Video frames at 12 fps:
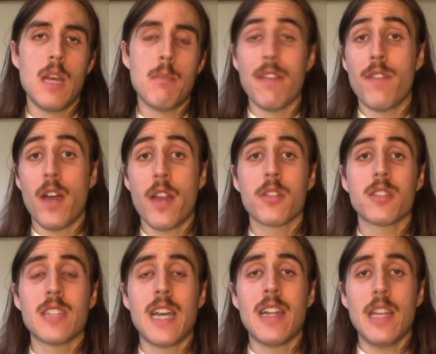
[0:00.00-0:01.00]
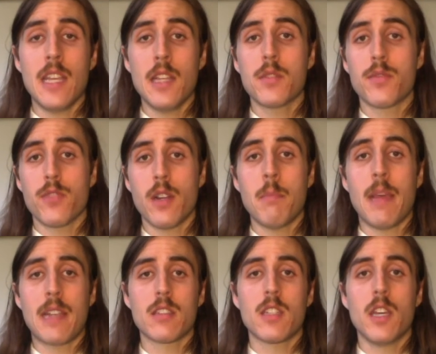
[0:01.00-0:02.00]
My father's side is from
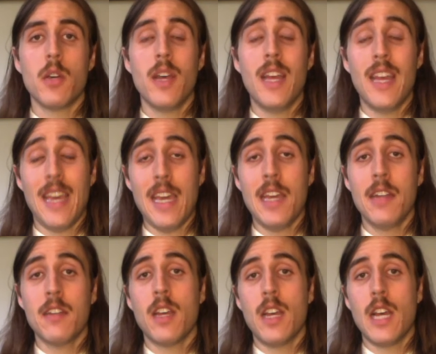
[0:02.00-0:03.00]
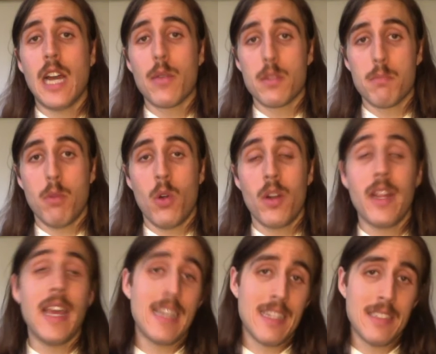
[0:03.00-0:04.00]
Mexico, and I was born
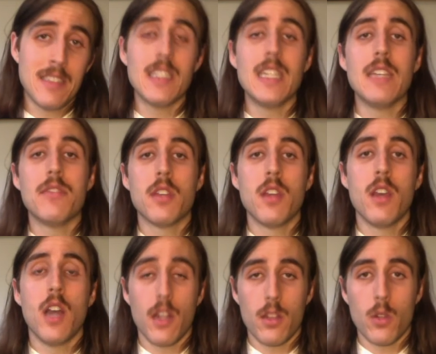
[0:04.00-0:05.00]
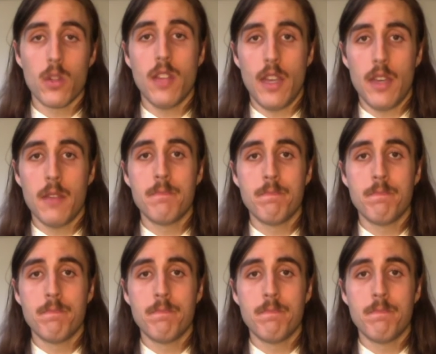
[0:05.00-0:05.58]
and conceived on a tortilla.